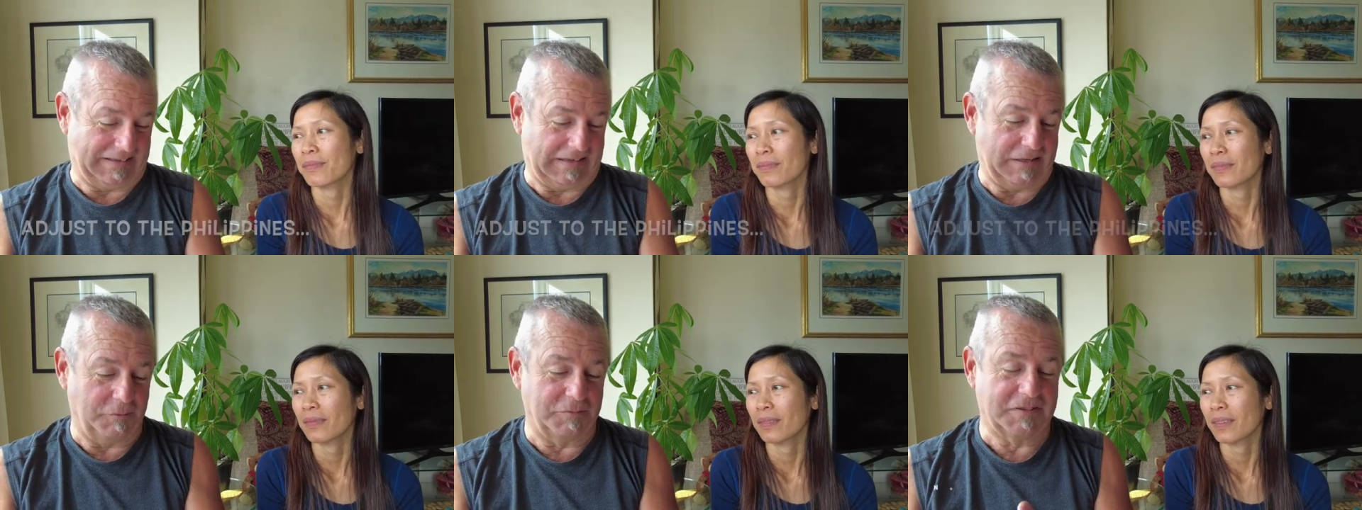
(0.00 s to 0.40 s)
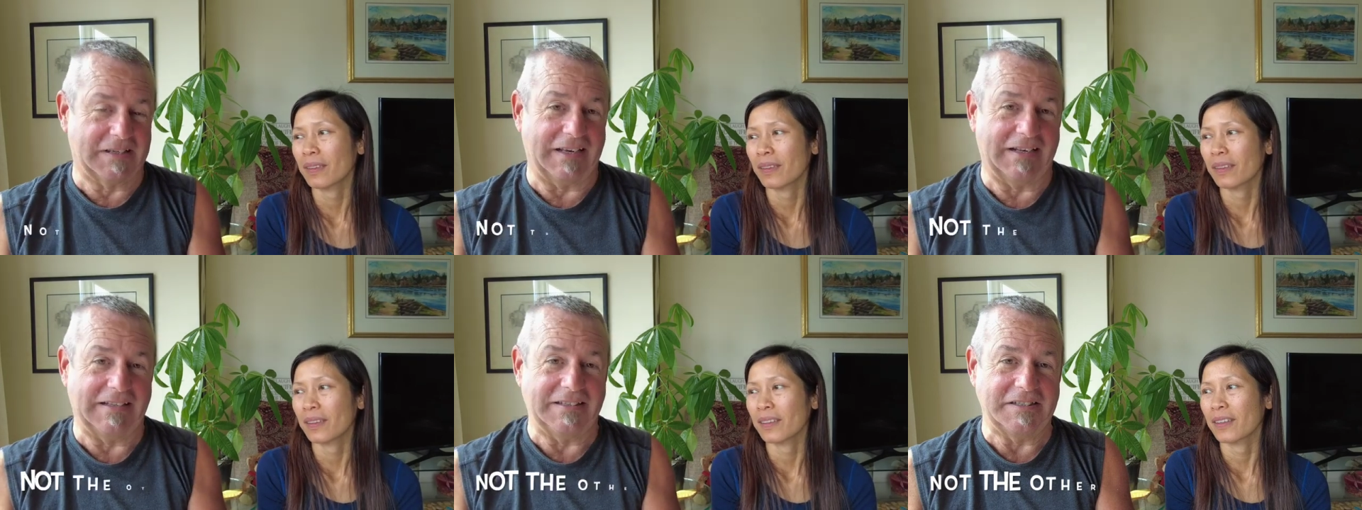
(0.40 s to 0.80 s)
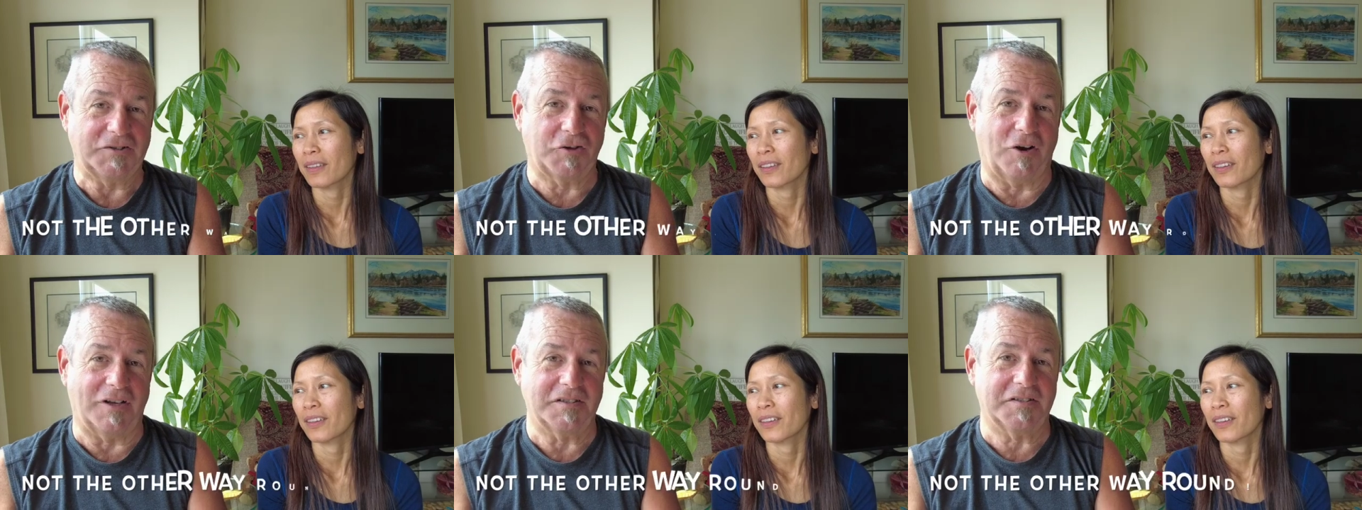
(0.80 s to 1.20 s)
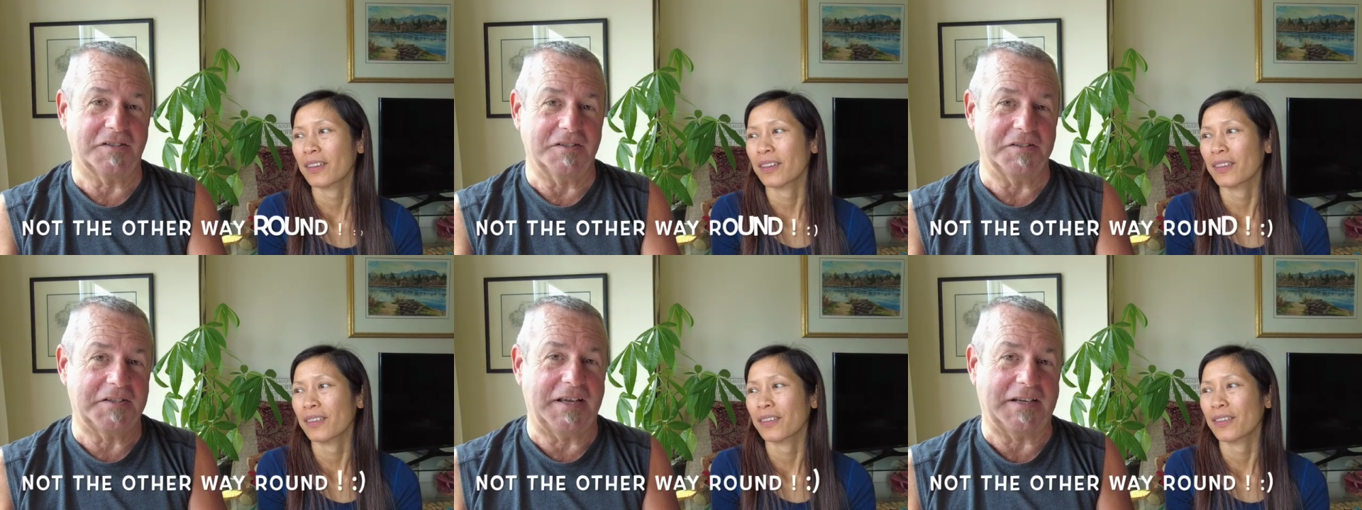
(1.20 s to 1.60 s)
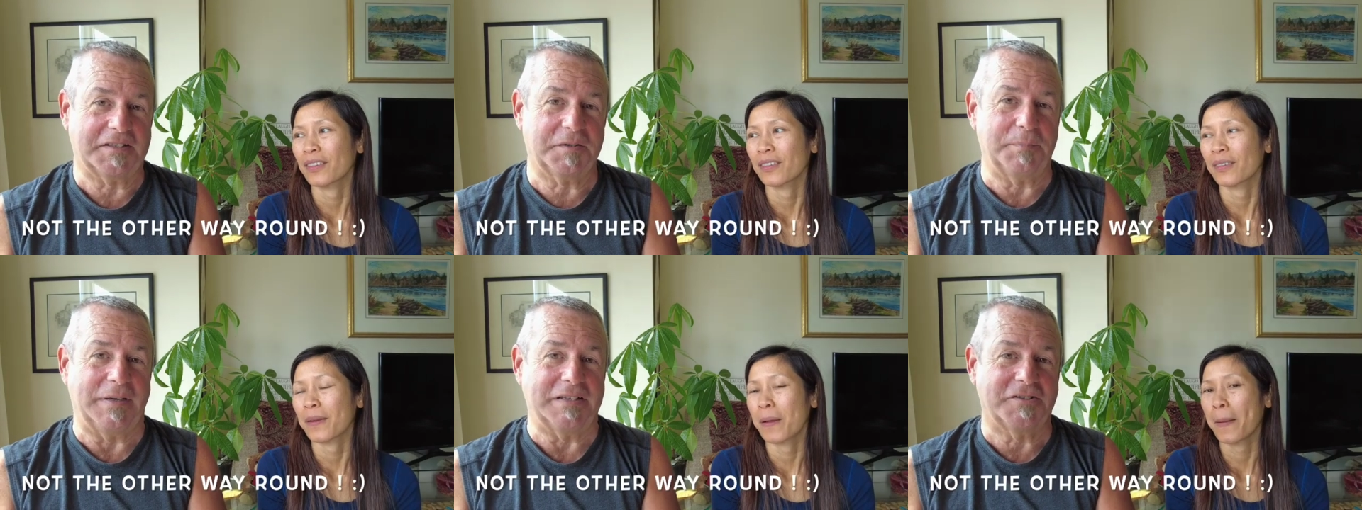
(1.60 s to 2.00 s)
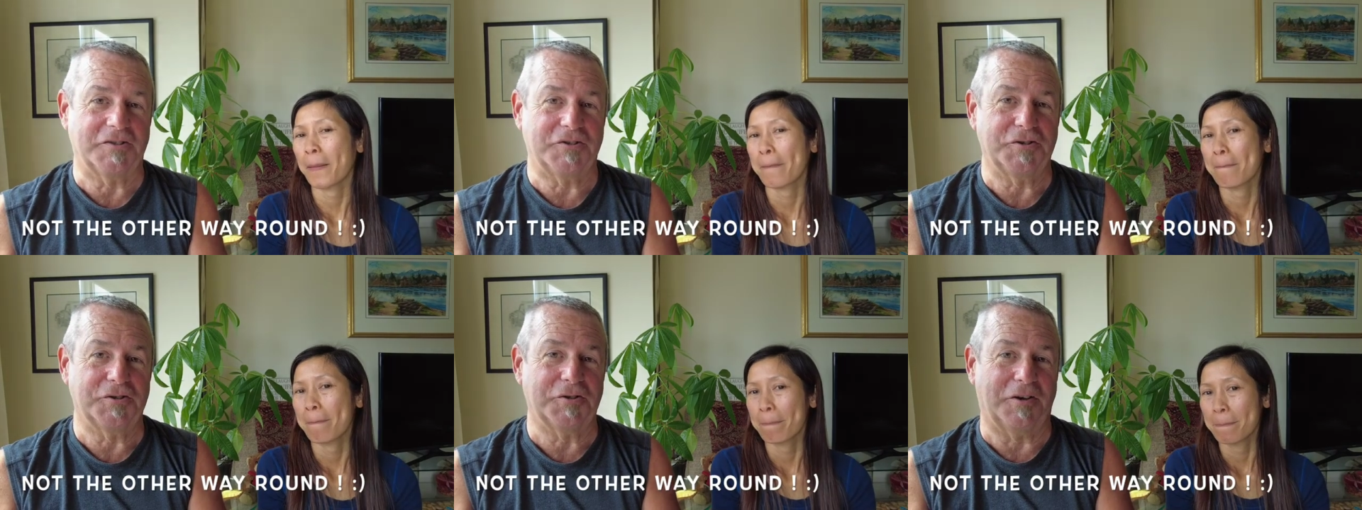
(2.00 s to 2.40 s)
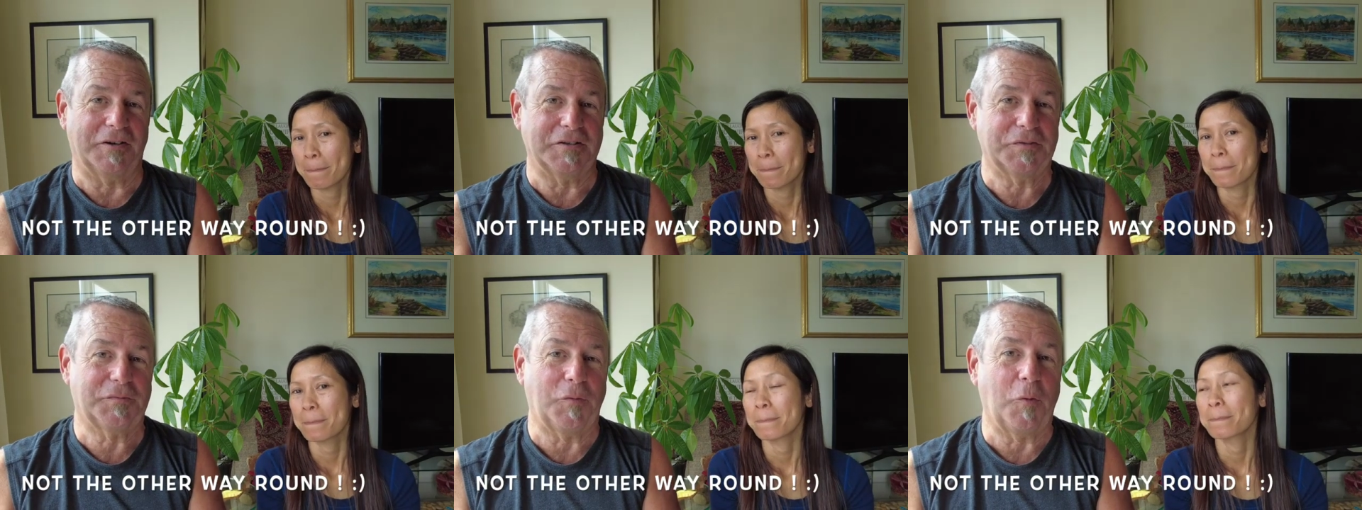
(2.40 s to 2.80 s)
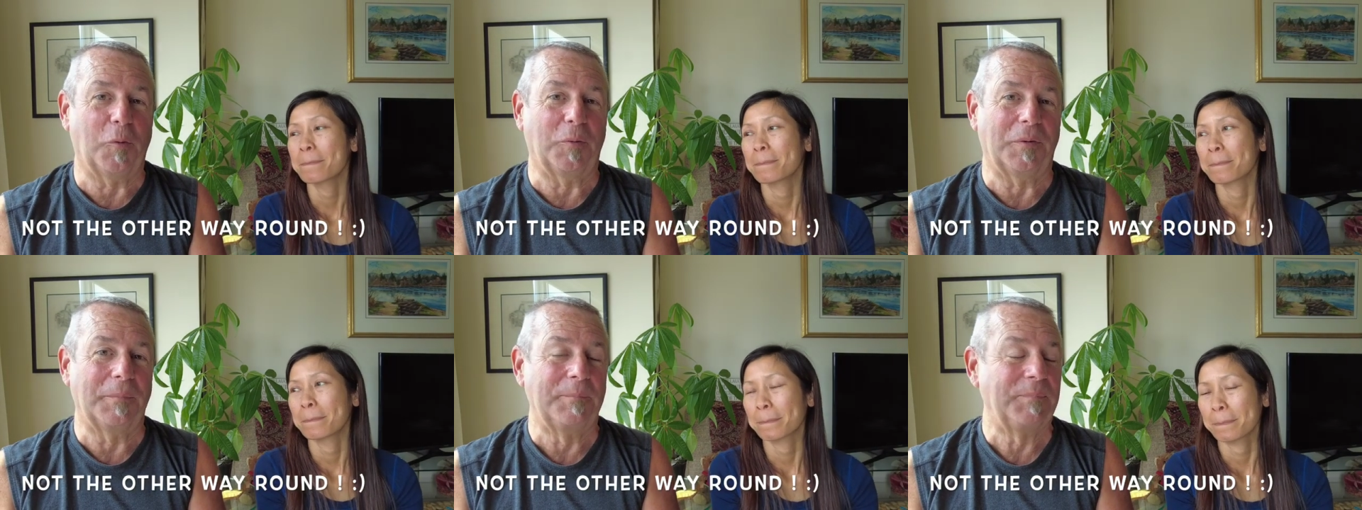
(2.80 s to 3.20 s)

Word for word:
Speaker 1: he was getting these constant text messages on his phone